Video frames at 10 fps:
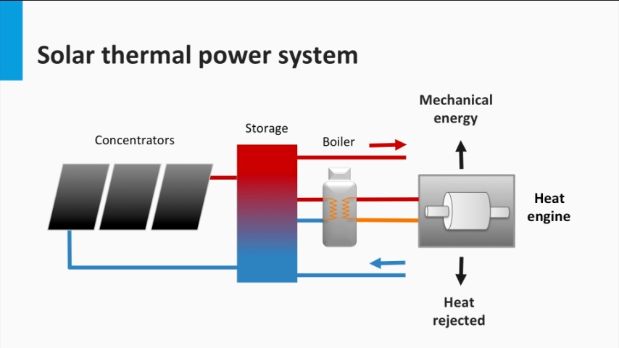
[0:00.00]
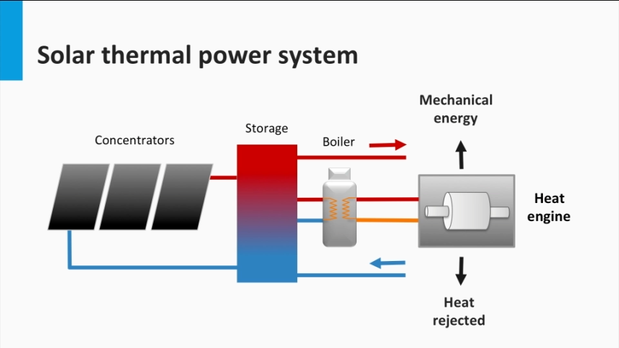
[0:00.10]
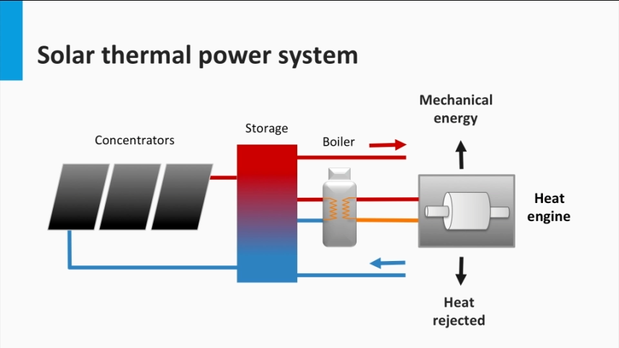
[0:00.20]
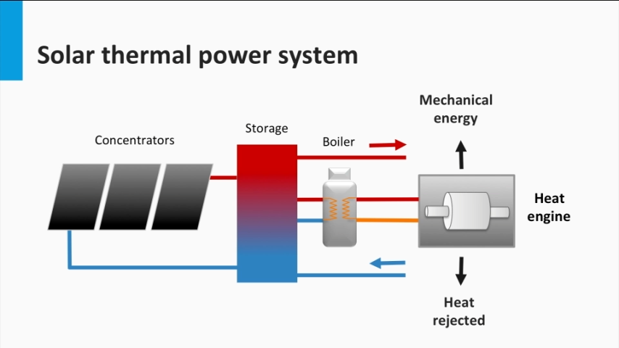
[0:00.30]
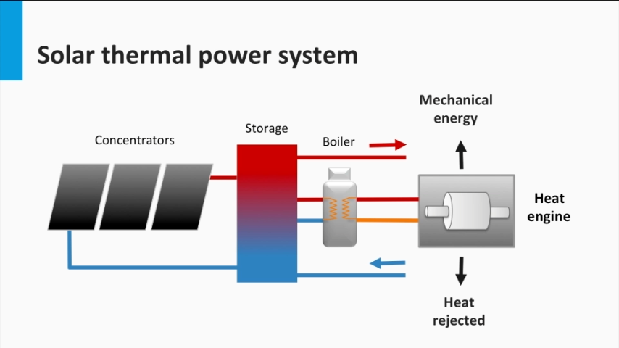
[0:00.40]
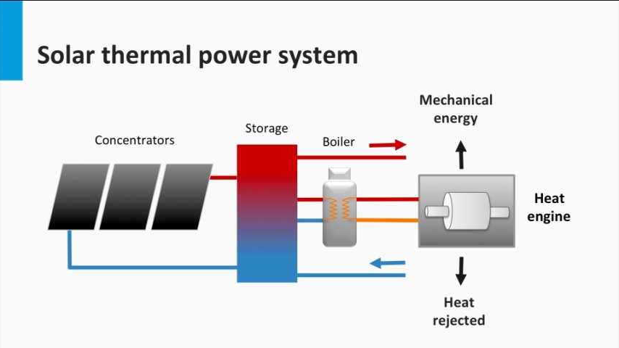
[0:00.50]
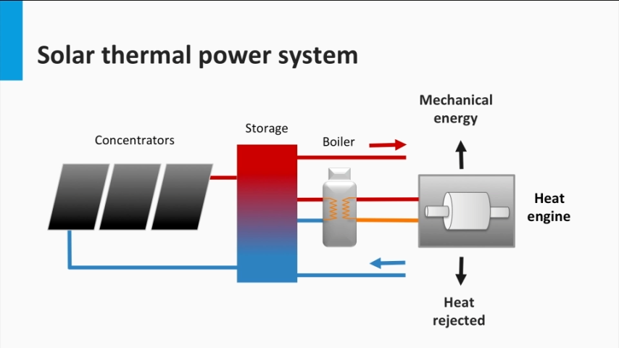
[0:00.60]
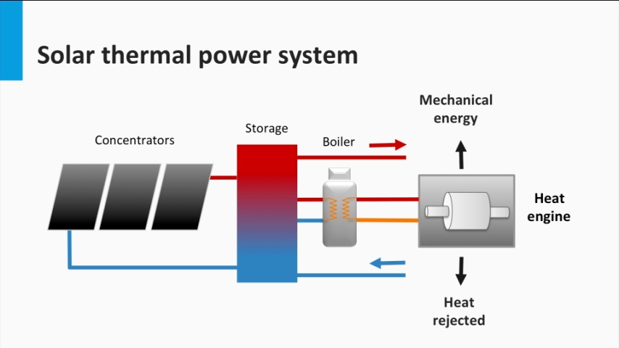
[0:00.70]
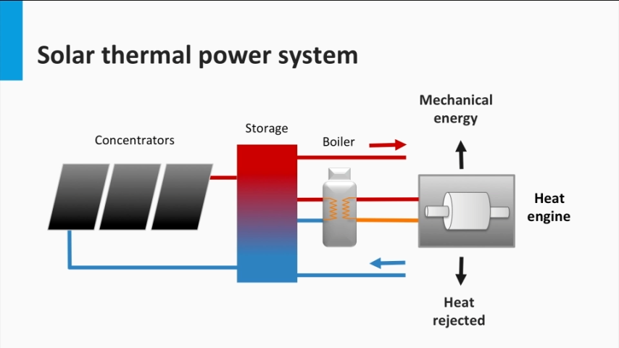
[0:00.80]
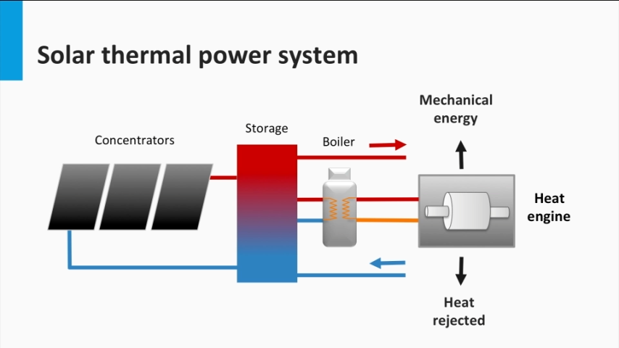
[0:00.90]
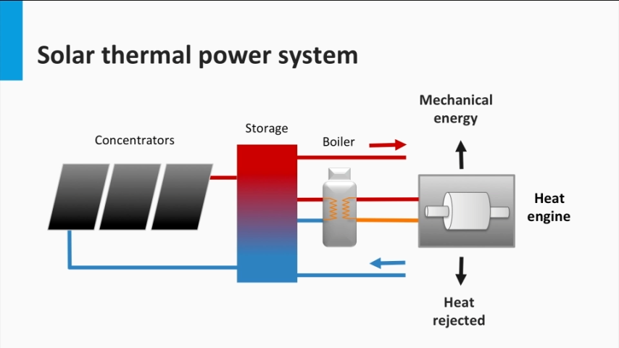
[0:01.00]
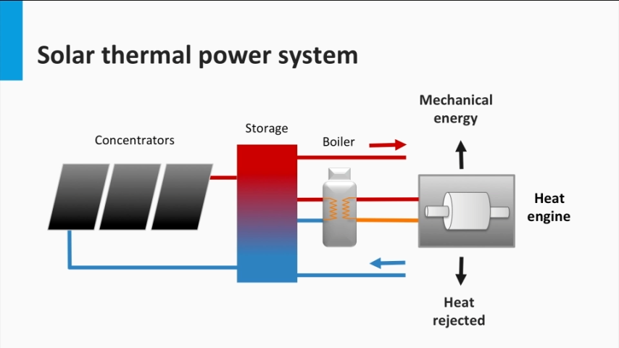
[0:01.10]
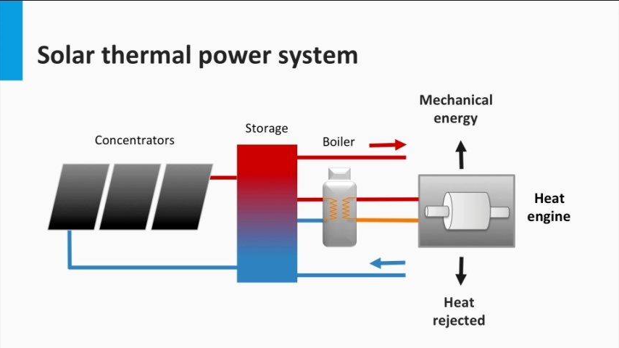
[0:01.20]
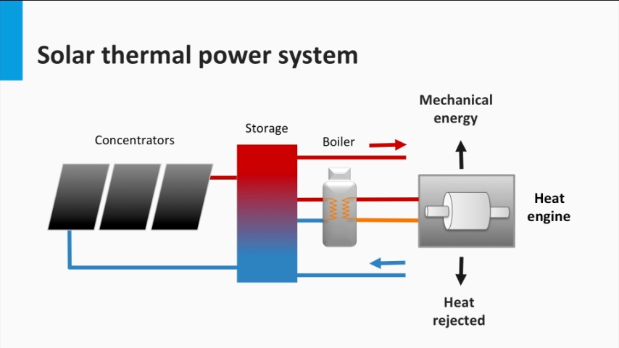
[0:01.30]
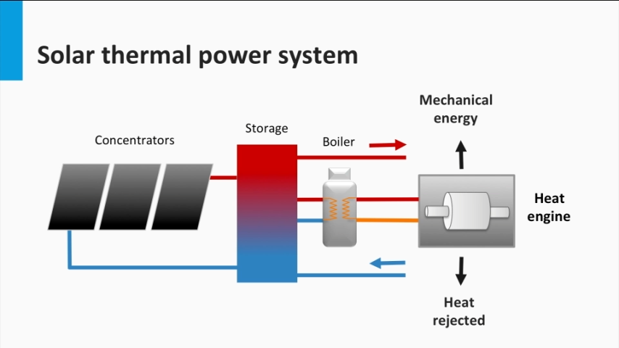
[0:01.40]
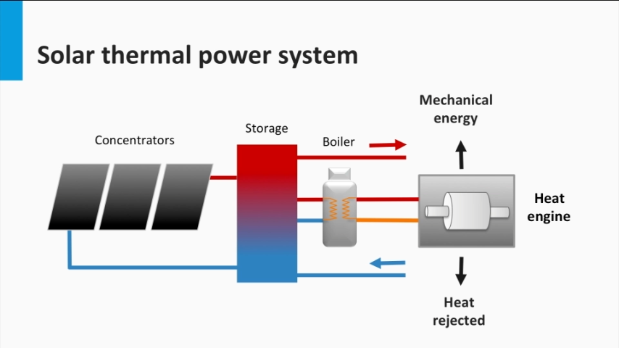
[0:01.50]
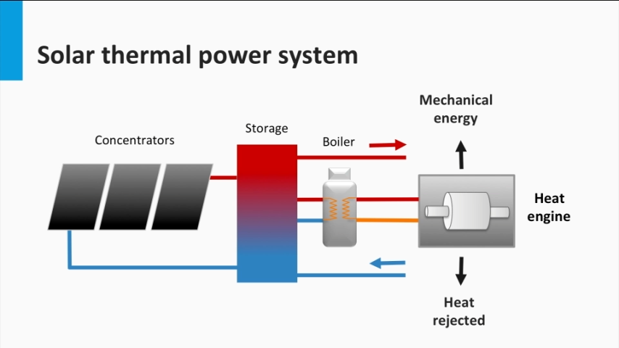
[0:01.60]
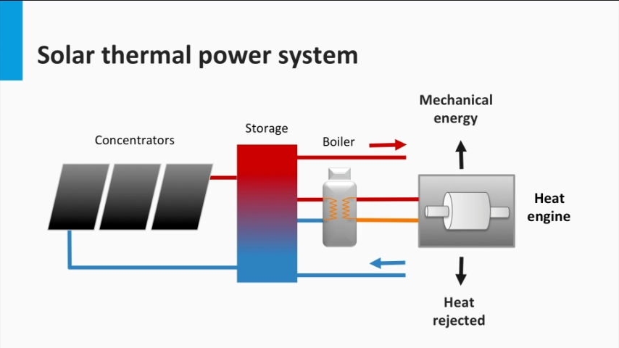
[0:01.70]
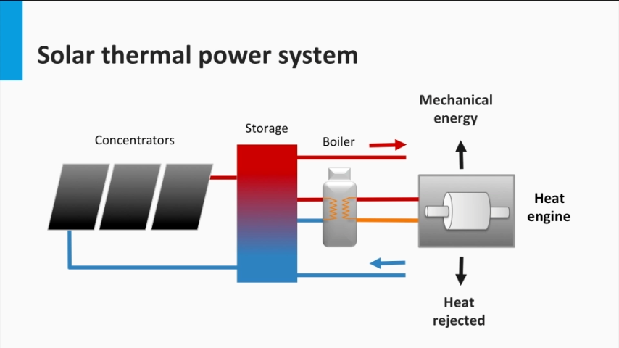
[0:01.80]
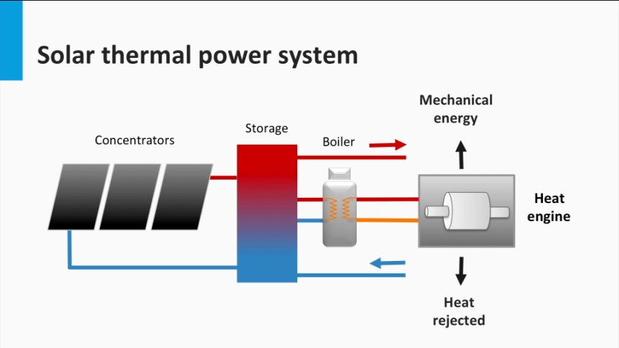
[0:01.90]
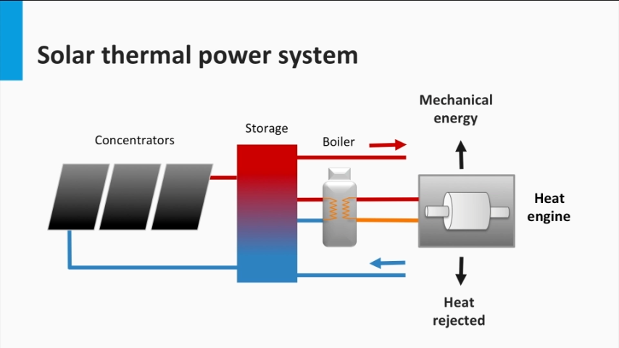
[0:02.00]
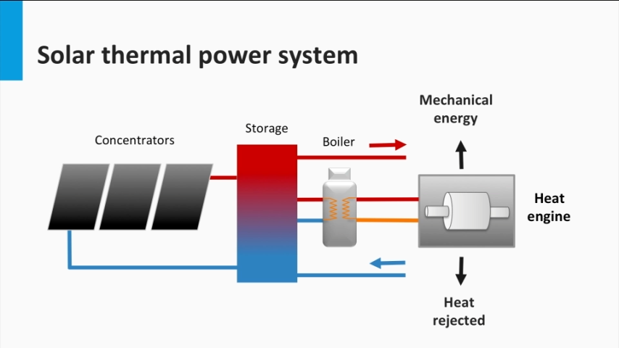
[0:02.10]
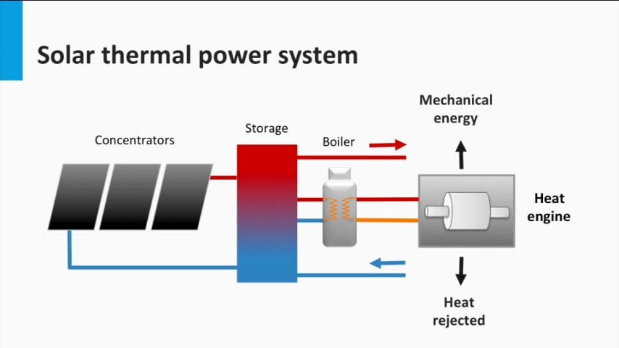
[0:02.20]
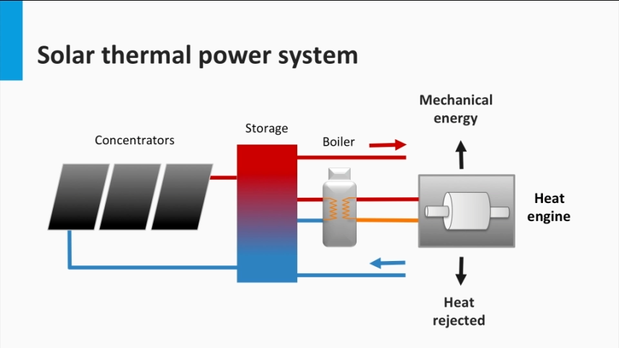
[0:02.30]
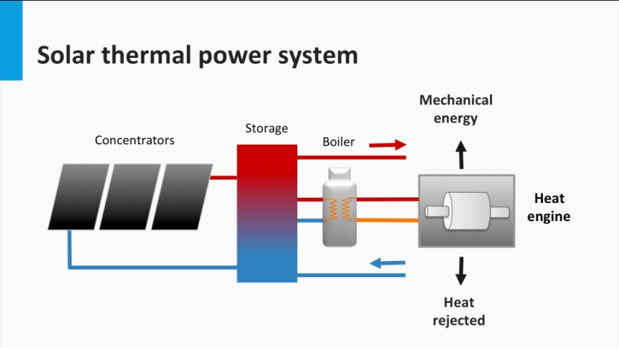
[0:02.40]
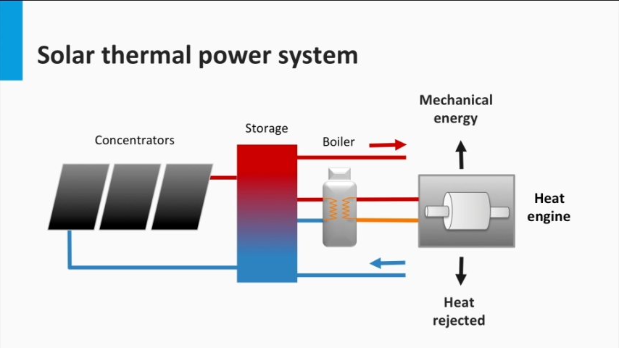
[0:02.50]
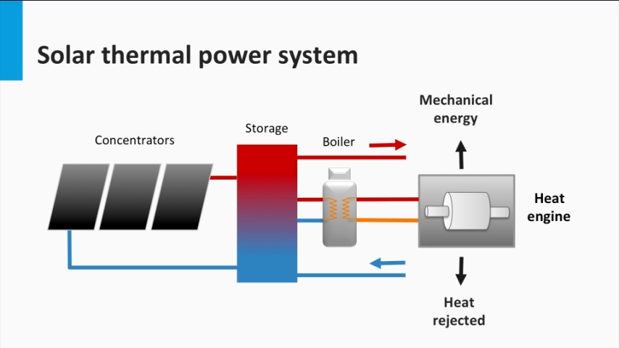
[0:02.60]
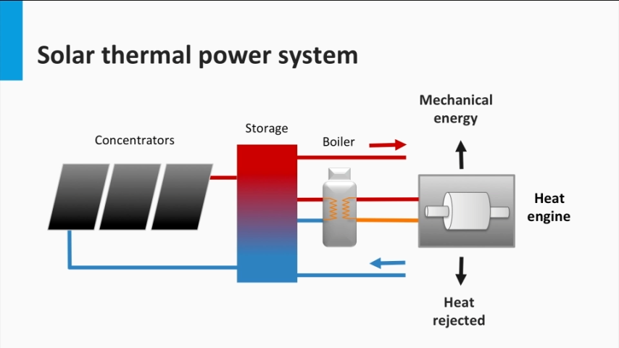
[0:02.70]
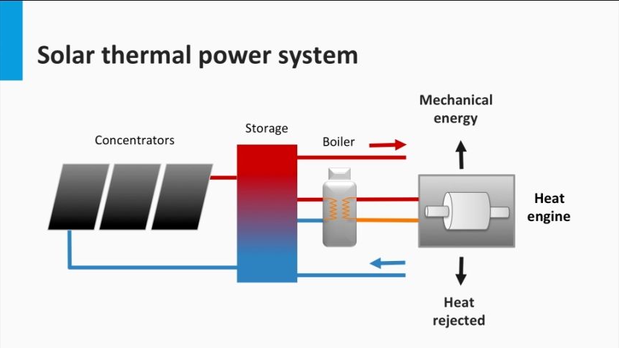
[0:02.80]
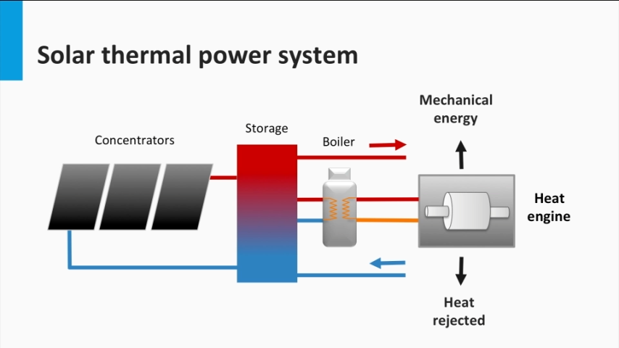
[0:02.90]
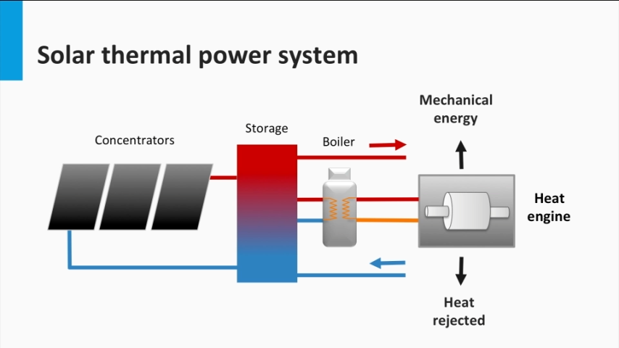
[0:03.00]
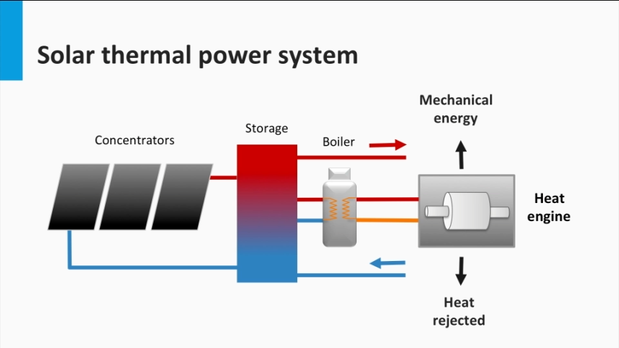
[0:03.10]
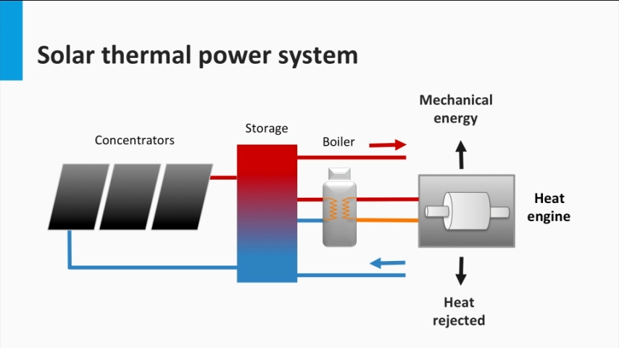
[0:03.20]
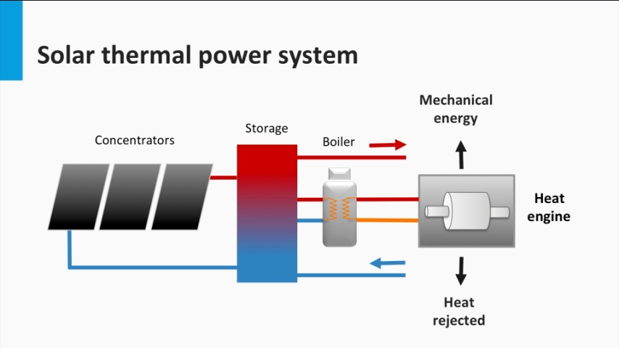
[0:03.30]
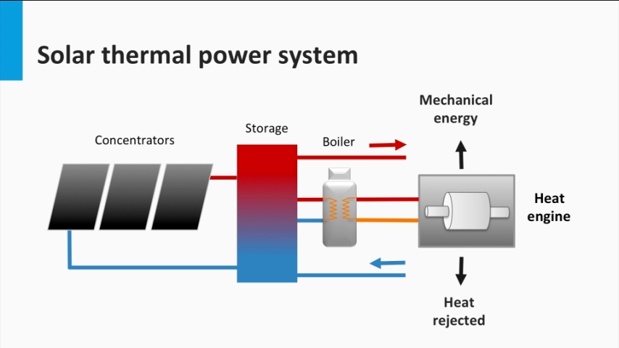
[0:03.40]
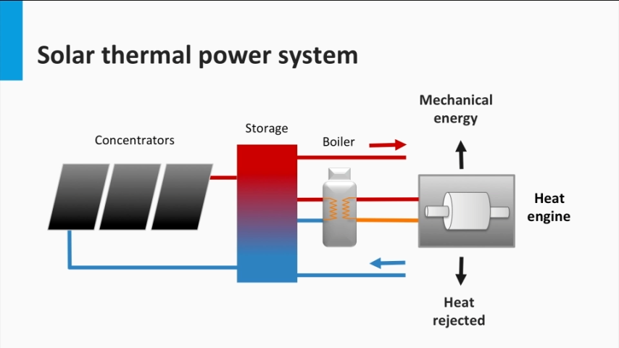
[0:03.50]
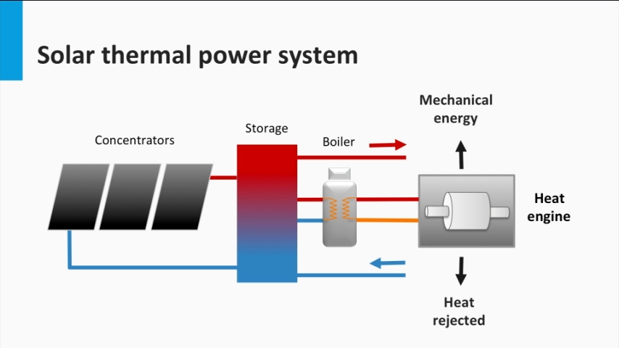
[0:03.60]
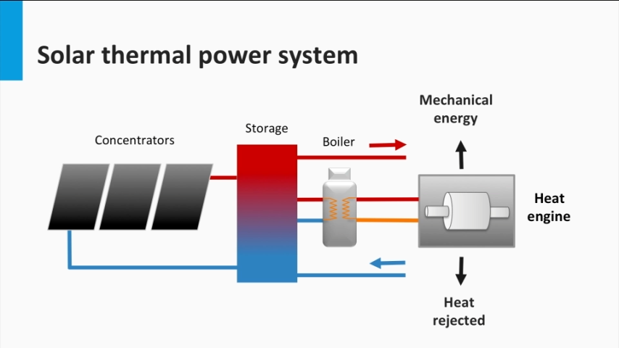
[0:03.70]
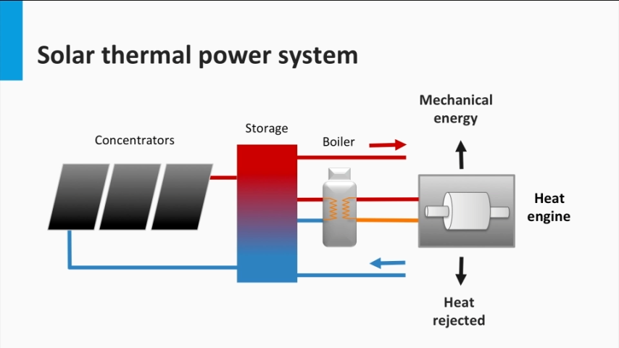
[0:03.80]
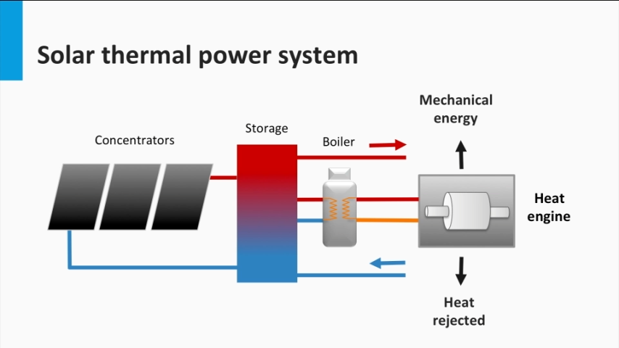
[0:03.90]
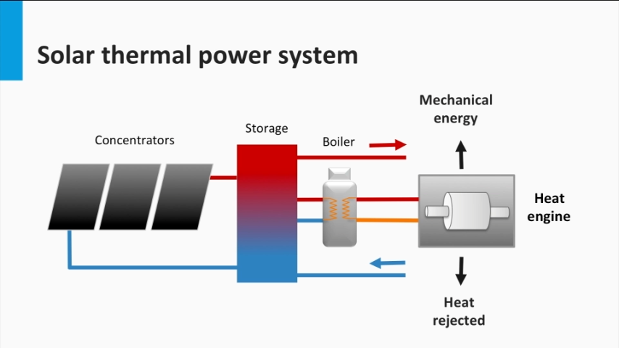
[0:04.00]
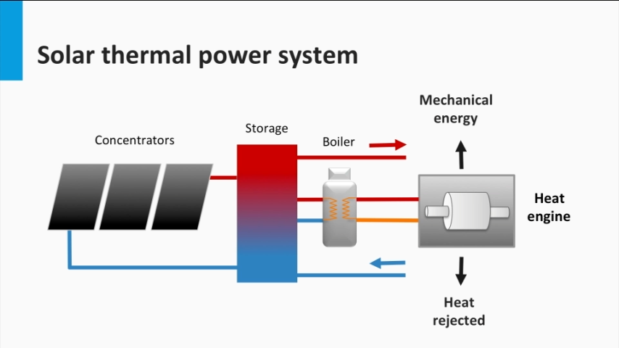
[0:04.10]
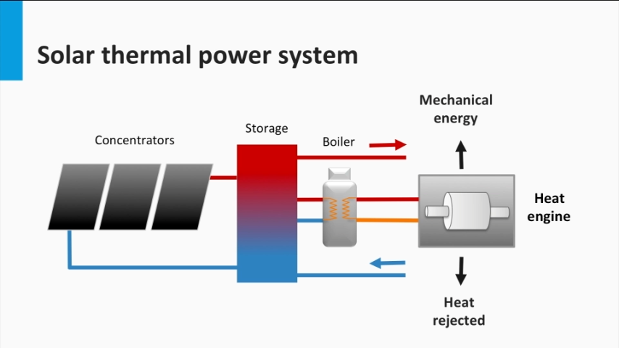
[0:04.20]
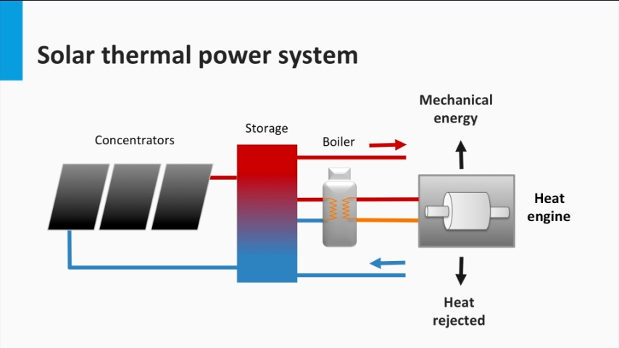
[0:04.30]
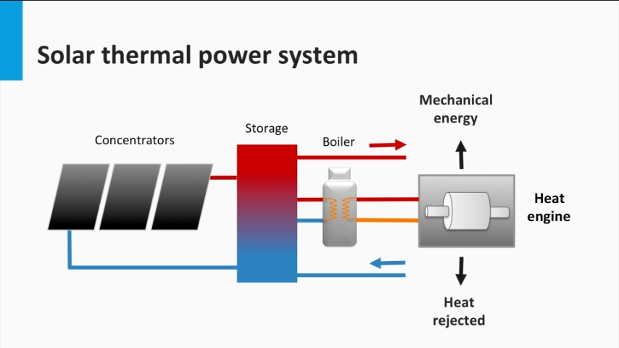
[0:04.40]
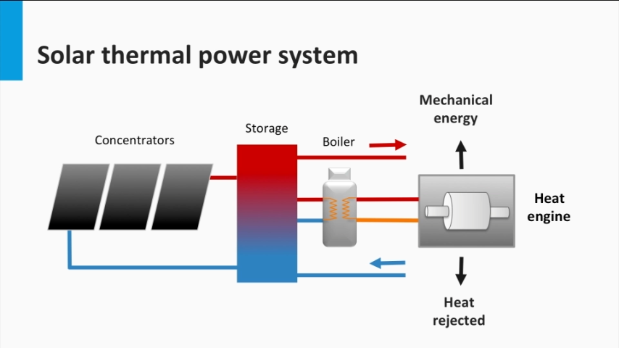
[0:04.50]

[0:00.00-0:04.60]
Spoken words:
(no speaker visible)